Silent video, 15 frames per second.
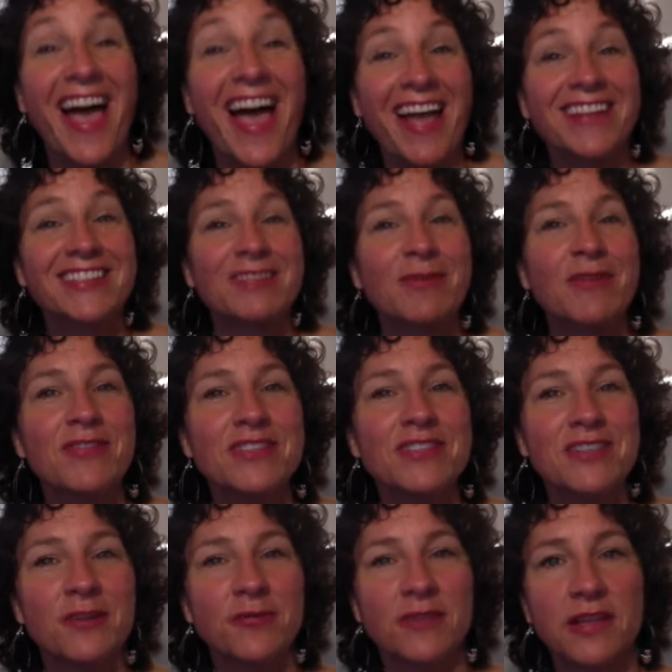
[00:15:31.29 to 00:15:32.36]
And some of us
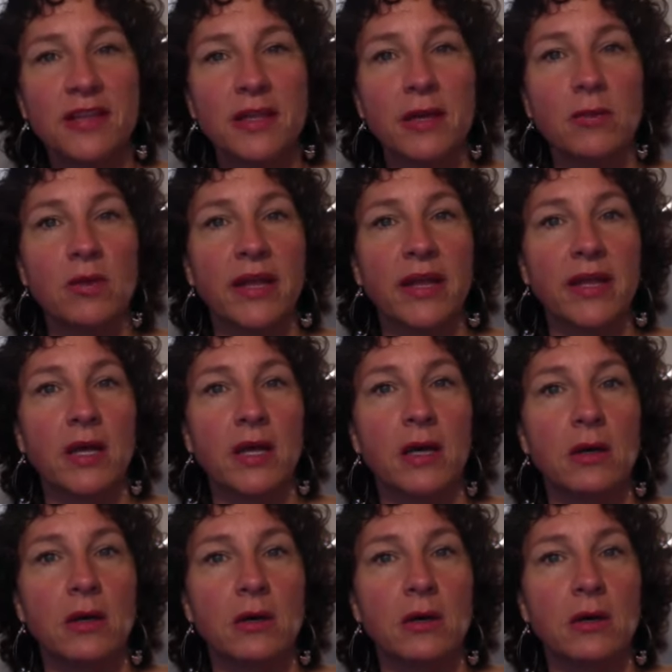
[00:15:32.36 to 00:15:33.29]
are feeling it. We're like, oh.